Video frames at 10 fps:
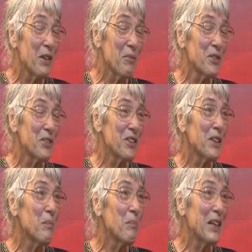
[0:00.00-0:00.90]
want to
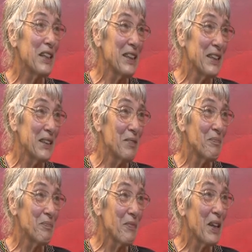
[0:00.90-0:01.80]
come back here,
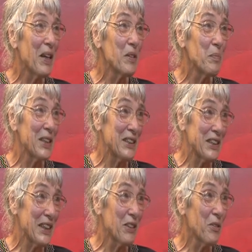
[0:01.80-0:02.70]
I'd better
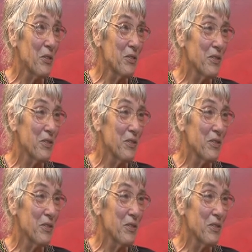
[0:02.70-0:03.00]
get on.